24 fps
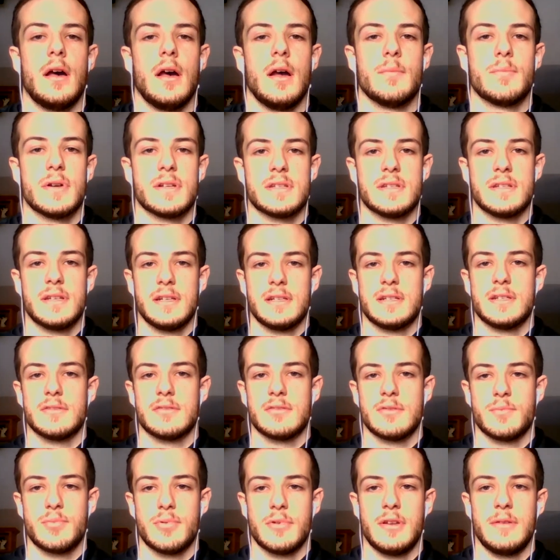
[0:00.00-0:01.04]
Presentations
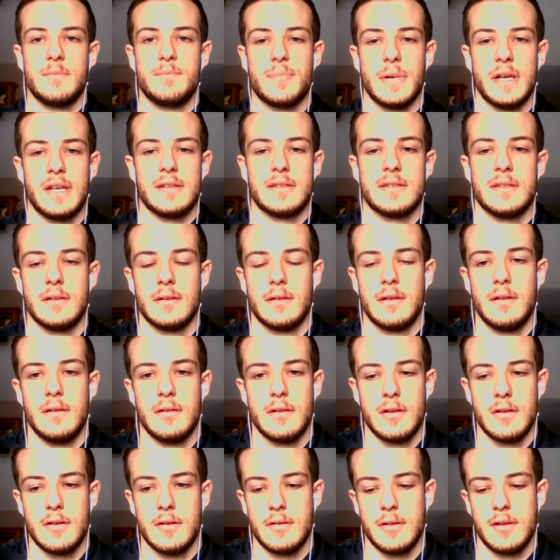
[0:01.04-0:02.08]
are pretty basic.
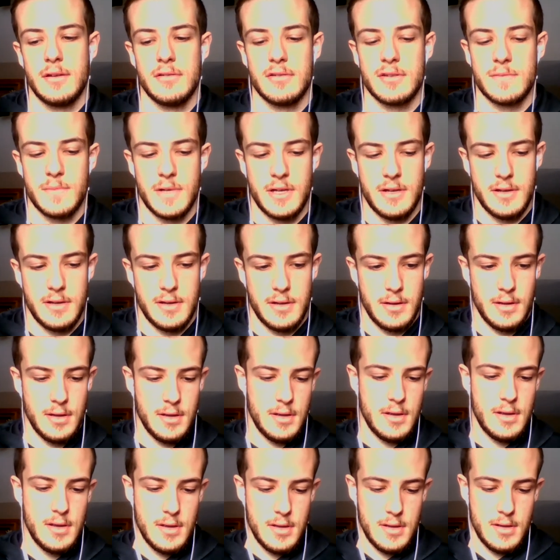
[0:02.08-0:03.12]
Here's my
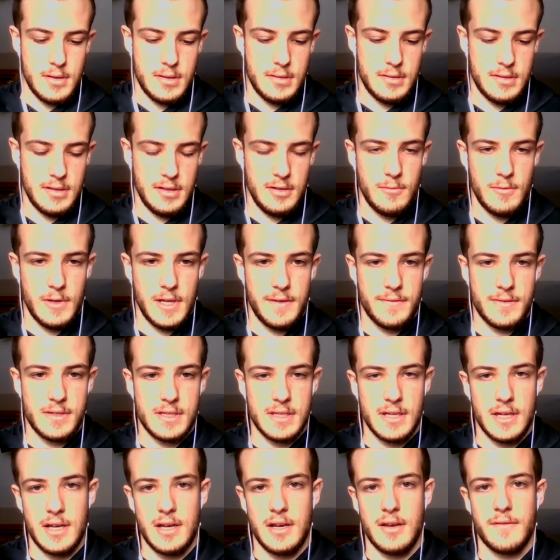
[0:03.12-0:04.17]
D-Wave
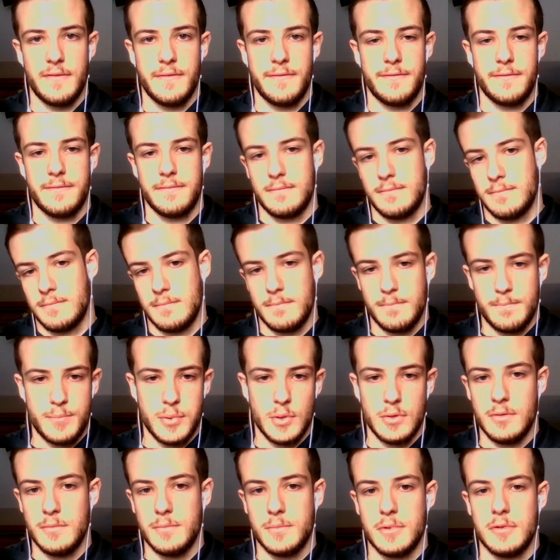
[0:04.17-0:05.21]
stuff,
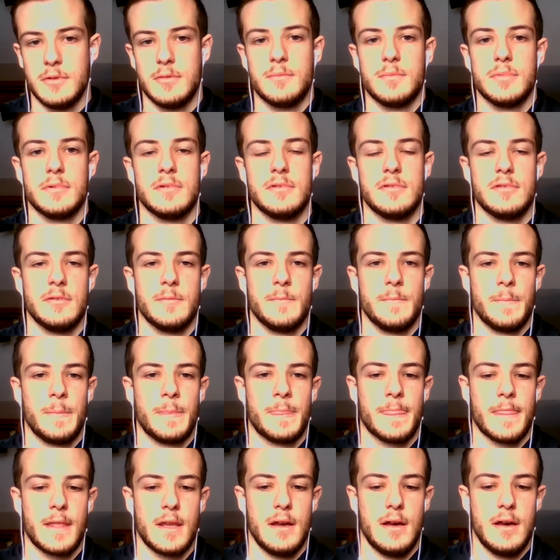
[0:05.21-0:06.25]
boom, boom, boom,
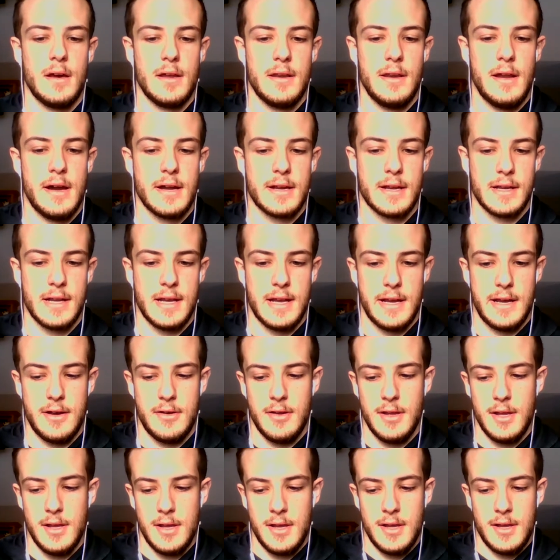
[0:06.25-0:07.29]
knock it out.
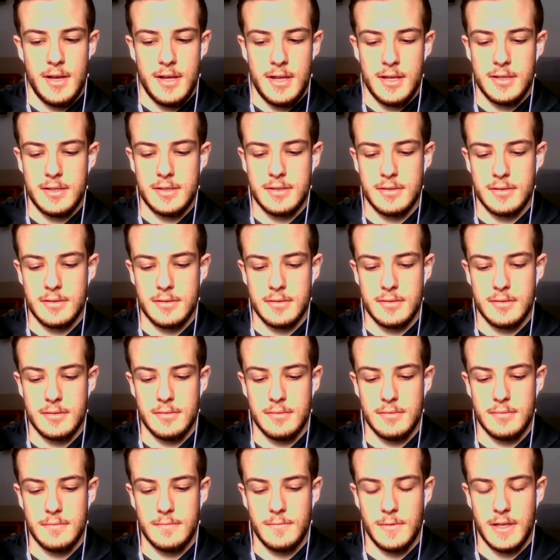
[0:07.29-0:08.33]

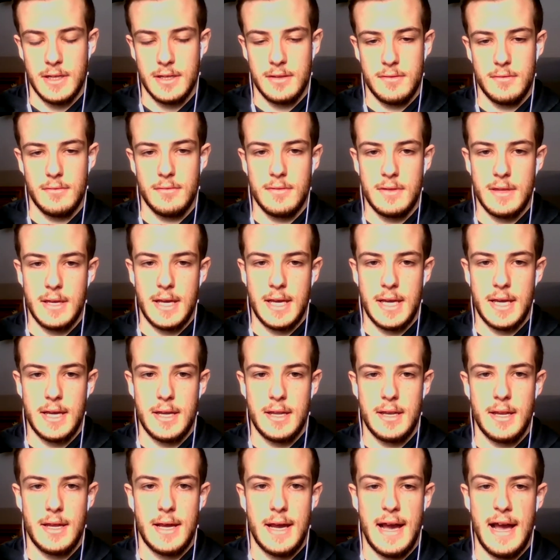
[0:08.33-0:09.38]
So we get through
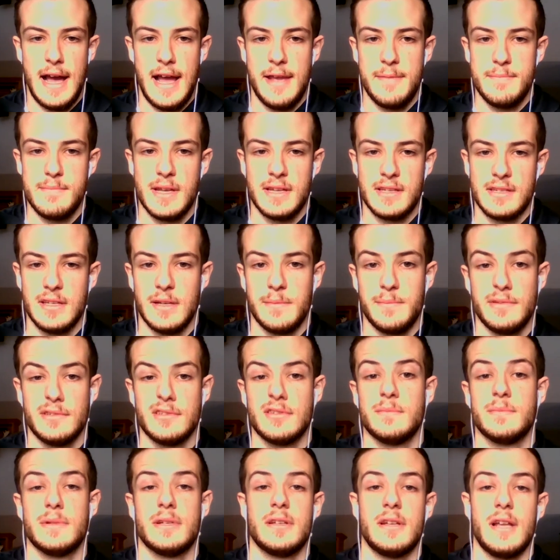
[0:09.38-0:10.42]
that. I messed up a little
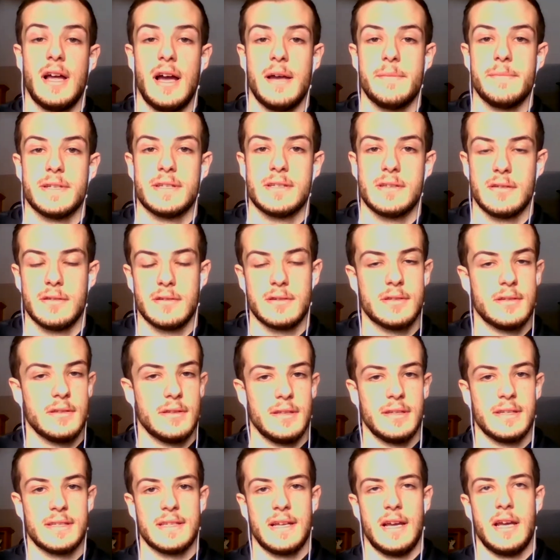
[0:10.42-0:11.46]
bit. I misunderstood the
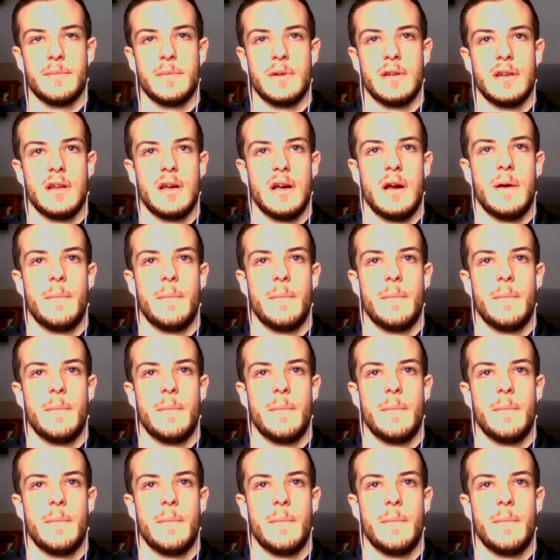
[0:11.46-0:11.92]
assignment.